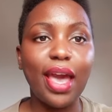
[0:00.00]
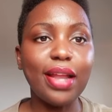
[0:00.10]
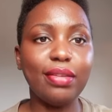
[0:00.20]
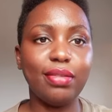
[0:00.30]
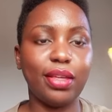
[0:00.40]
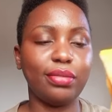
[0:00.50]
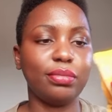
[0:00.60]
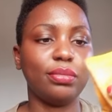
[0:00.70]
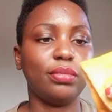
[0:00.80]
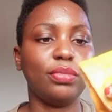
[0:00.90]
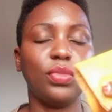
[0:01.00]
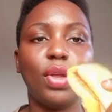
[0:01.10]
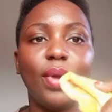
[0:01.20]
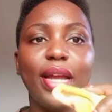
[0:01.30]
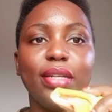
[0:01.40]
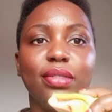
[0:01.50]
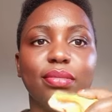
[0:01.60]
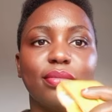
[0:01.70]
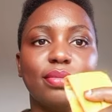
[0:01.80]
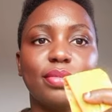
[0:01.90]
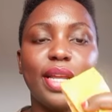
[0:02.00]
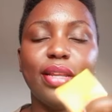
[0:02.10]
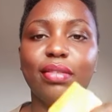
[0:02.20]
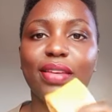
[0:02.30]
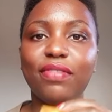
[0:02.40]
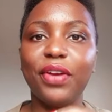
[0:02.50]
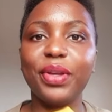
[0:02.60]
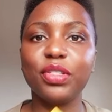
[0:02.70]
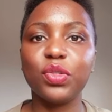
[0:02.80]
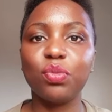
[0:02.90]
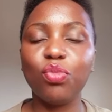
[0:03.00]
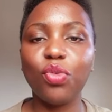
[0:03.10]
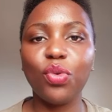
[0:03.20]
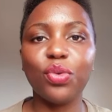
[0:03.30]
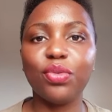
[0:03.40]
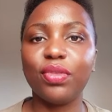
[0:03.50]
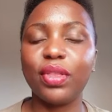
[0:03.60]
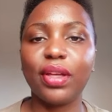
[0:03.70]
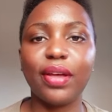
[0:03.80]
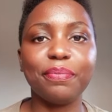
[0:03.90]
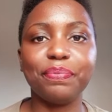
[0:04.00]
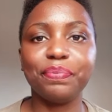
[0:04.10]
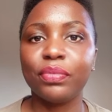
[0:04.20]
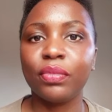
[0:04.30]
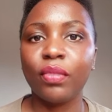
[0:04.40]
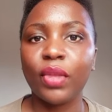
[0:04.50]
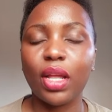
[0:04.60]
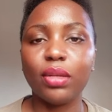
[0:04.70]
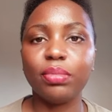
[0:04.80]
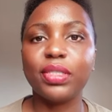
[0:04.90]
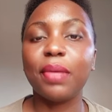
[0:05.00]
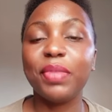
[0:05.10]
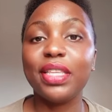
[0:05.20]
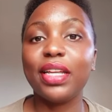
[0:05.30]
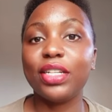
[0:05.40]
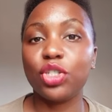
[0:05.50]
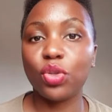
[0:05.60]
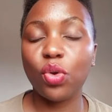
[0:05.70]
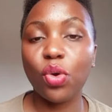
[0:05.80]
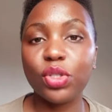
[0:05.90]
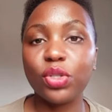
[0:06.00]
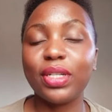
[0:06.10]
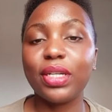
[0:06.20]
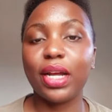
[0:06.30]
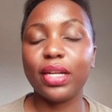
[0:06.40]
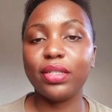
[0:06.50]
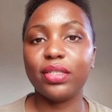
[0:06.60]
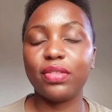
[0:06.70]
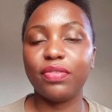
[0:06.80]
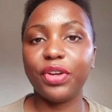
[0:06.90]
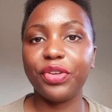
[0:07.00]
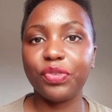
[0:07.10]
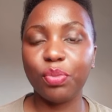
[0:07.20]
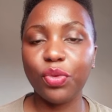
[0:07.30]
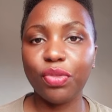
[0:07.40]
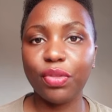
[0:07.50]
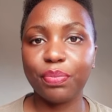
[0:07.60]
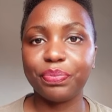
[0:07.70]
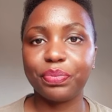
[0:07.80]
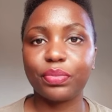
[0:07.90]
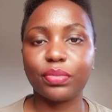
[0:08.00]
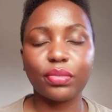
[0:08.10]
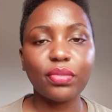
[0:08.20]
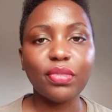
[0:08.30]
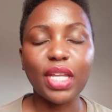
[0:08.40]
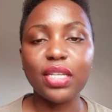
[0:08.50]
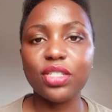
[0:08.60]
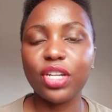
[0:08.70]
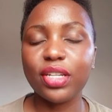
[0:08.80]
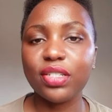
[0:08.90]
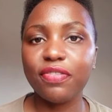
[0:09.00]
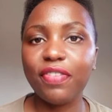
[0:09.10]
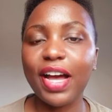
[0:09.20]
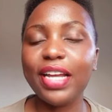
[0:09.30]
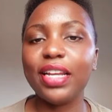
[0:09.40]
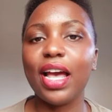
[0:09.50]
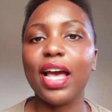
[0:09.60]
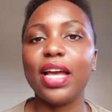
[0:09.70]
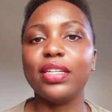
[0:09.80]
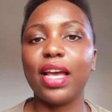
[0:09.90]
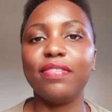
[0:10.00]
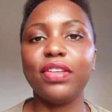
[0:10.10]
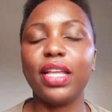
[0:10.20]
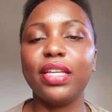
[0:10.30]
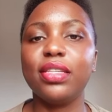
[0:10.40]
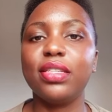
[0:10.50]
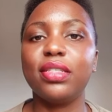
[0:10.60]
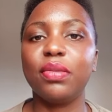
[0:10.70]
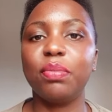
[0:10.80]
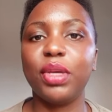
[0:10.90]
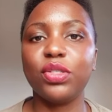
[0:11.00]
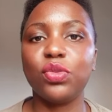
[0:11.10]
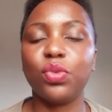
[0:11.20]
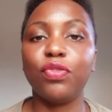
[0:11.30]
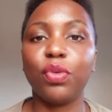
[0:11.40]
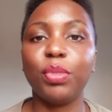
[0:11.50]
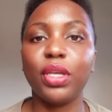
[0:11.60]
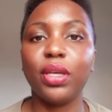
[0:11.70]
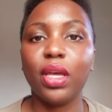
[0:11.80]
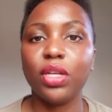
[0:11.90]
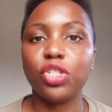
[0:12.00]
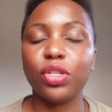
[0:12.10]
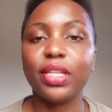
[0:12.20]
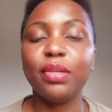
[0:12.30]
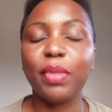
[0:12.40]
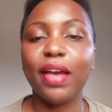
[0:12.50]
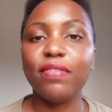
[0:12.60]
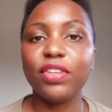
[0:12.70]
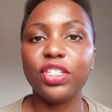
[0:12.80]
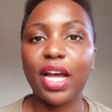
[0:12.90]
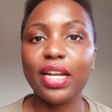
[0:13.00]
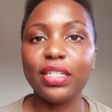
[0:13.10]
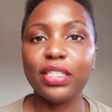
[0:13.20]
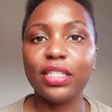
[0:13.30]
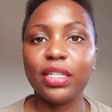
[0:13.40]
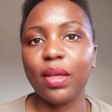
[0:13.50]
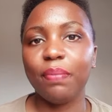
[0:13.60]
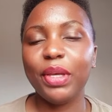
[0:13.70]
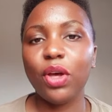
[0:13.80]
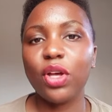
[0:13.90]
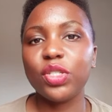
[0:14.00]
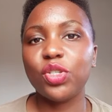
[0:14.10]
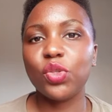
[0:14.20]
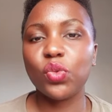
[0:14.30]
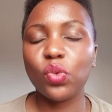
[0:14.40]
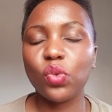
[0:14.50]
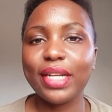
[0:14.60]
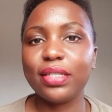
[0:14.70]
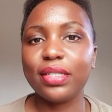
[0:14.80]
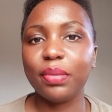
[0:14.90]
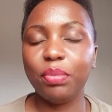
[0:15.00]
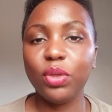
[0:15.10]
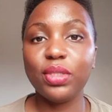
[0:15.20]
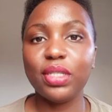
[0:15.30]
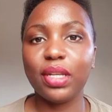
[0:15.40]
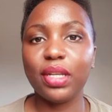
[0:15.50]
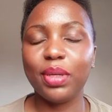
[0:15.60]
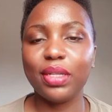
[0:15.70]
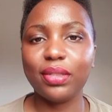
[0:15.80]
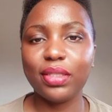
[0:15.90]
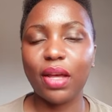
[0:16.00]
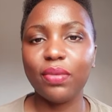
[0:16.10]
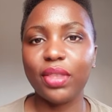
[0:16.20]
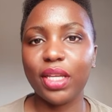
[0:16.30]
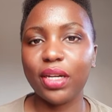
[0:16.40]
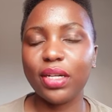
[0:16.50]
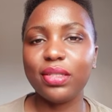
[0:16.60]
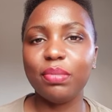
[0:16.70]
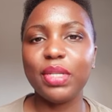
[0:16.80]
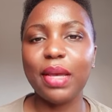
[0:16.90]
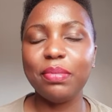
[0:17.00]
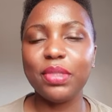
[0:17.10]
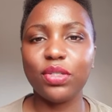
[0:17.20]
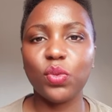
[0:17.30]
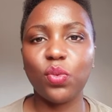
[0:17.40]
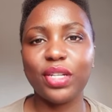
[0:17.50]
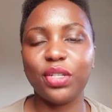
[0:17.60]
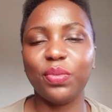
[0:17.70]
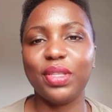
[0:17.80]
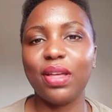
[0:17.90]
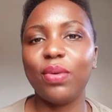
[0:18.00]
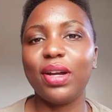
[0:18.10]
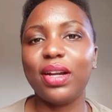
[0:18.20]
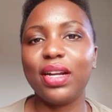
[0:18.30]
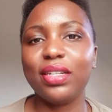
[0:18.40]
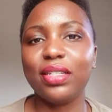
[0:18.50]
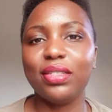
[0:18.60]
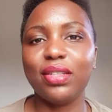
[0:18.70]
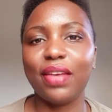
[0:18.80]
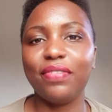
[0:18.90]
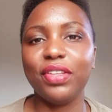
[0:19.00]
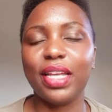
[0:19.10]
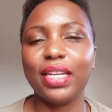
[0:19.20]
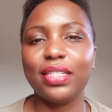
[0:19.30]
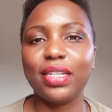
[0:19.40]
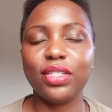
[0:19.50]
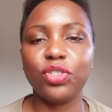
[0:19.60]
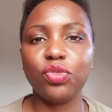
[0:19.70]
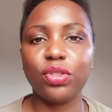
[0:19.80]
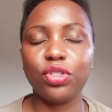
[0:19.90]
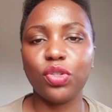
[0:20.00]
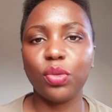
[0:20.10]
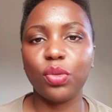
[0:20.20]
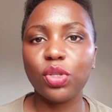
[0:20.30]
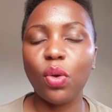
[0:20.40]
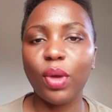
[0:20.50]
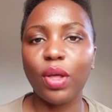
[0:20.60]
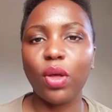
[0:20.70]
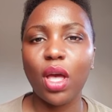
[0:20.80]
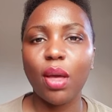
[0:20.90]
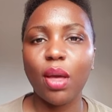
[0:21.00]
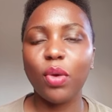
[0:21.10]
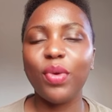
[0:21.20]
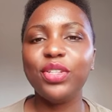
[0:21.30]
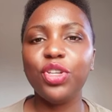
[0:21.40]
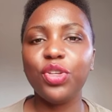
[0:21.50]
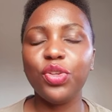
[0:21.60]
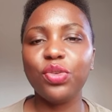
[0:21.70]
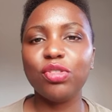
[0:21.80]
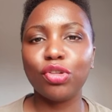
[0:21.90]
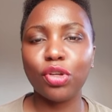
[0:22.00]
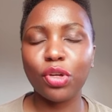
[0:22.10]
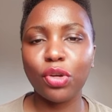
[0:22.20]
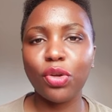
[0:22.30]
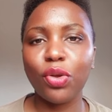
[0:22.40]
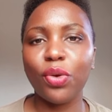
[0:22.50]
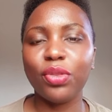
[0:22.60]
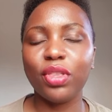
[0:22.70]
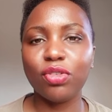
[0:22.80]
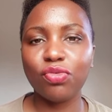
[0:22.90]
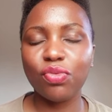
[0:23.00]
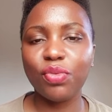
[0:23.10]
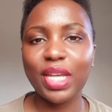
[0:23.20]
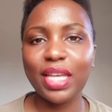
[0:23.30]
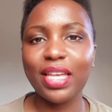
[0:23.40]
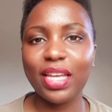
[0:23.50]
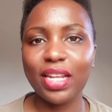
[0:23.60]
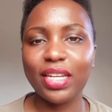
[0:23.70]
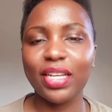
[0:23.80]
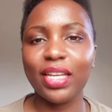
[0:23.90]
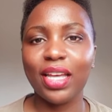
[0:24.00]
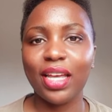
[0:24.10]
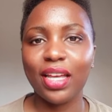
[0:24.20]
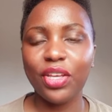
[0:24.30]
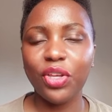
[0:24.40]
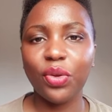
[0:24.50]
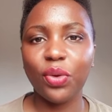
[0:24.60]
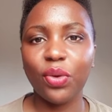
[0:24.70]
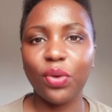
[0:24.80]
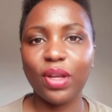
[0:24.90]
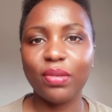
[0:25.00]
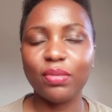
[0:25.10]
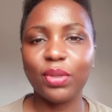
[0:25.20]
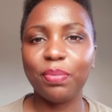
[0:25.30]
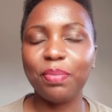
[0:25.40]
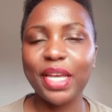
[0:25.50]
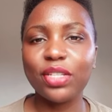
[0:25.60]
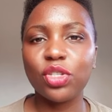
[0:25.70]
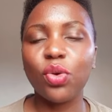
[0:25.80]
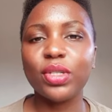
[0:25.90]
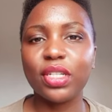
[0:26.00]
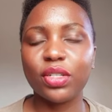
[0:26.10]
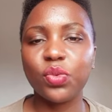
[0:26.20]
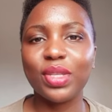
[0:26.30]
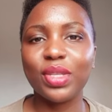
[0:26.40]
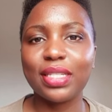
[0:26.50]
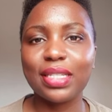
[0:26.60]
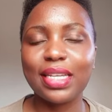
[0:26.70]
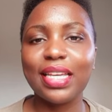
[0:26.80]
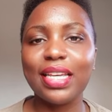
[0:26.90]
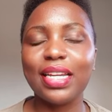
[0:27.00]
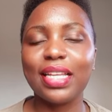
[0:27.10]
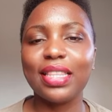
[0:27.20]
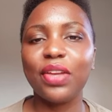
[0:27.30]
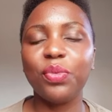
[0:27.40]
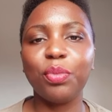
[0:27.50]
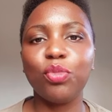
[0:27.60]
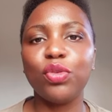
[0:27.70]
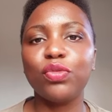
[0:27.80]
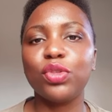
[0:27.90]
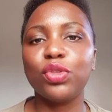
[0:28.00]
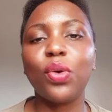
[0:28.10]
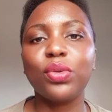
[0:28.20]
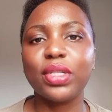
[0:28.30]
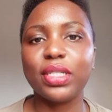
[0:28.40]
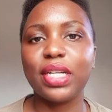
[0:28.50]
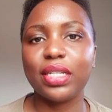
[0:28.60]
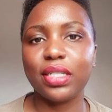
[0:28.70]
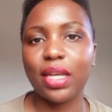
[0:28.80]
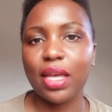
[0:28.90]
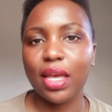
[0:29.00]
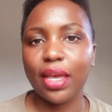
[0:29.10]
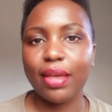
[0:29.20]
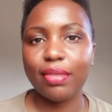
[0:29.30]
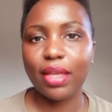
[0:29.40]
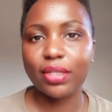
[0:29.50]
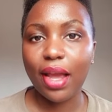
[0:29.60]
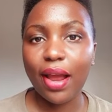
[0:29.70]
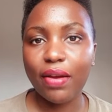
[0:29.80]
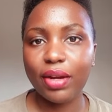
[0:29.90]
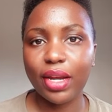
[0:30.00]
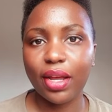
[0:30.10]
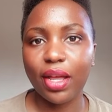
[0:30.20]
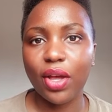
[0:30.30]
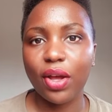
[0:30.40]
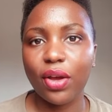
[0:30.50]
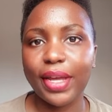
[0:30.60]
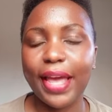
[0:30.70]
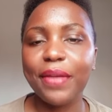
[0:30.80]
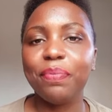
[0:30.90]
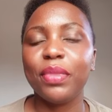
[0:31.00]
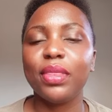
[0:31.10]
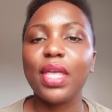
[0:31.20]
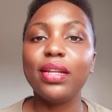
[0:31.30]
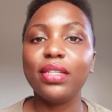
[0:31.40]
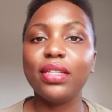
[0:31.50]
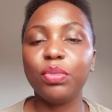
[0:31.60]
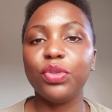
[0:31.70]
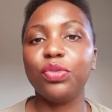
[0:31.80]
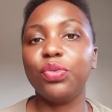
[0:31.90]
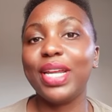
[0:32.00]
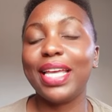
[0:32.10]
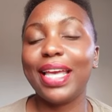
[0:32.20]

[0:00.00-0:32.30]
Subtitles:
anything, all right, anything very smooth, something that is cotton and it's very smooth is just fine, and I feel like this is the best way for me to clean my vagina, because sweat builds up down there, and sometimes just washing with our hands, I feel like it doesn't do the job so well. But when you use a cloth, it really, you know, makes contact with the skin and then removes all the dirt in that area. Okay, then number three,